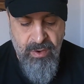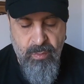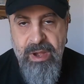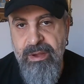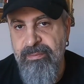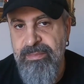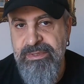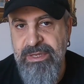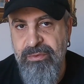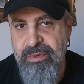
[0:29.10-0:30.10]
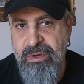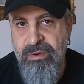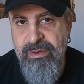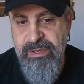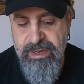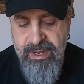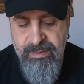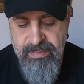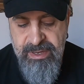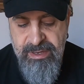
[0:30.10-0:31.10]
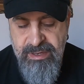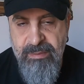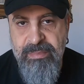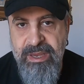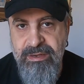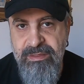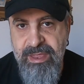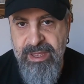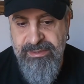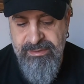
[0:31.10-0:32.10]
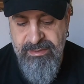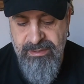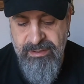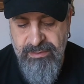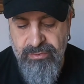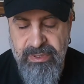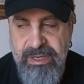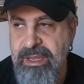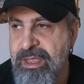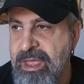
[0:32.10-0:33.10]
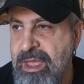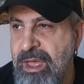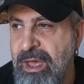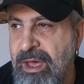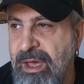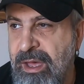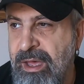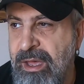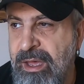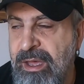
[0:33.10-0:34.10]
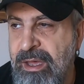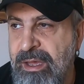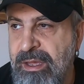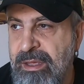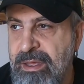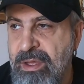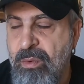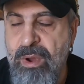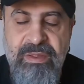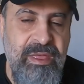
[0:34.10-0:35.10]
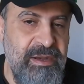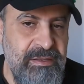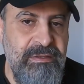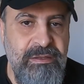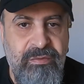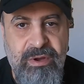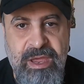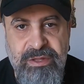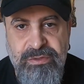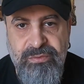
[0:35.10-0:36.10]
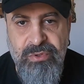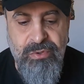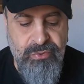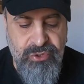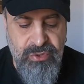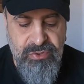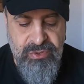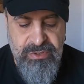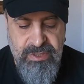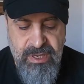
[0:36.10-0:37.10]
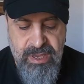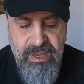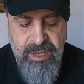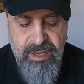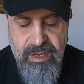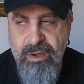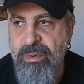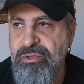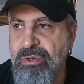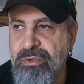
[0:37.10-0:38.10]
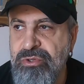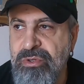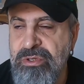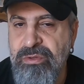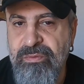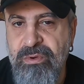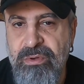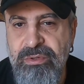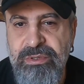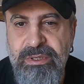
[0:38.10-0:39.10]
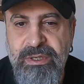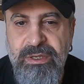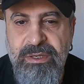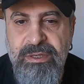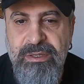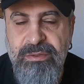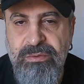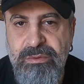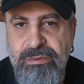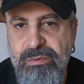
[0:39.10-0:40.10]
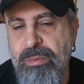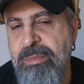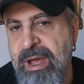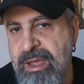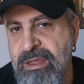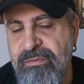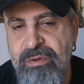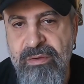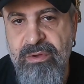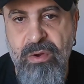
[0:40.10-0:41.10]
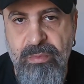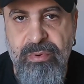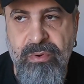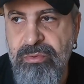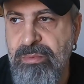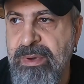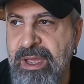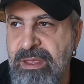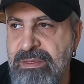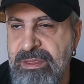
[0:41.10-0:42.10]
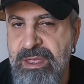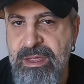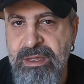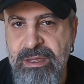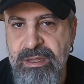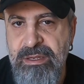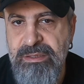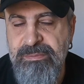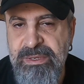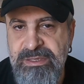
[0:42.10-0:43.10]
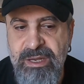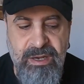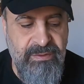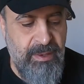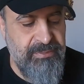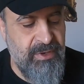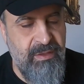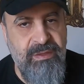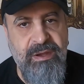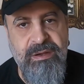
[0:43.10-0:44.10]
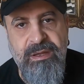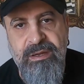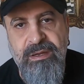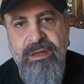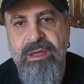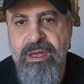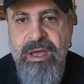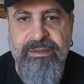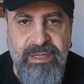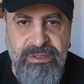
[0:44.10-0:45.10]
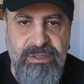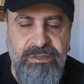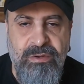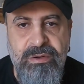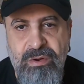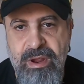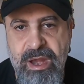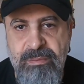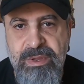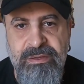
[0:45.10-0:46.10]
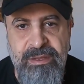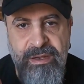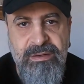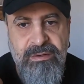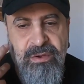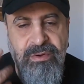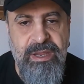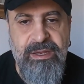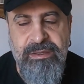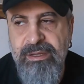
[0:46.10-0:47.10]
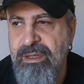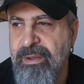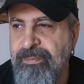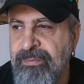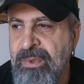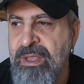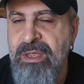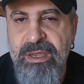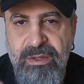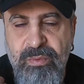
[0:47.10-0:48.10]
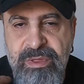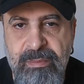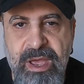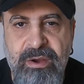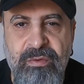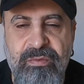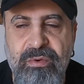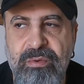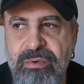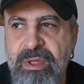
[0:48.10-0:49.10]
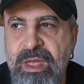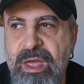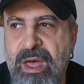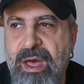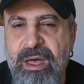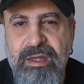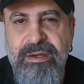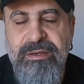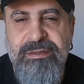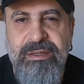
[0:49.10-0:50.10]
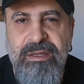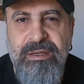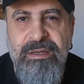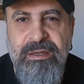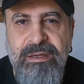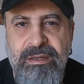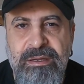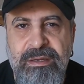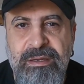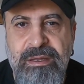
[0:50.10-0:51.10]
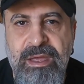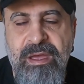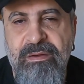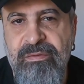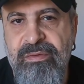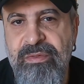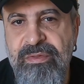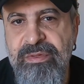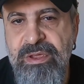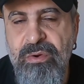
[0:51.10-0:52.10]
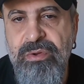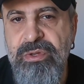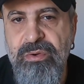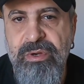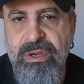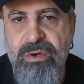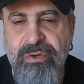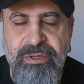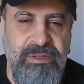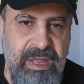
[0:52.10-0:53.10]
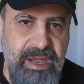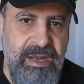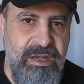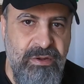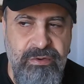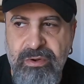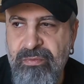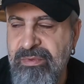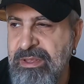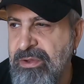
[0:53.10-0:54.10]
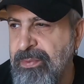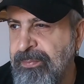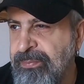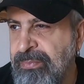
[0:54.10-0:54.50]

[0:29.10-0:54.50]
Well, sound recording can be a pain in the ass, totally. Uh, well, there are different kinds of solutions. Uh, one solution is of course uh, to buy, if you have a GoPro, to buy the special adapter and then attach it on your helmet and connect uh, it with a microphone and uh, have the audio recorded directly on your video.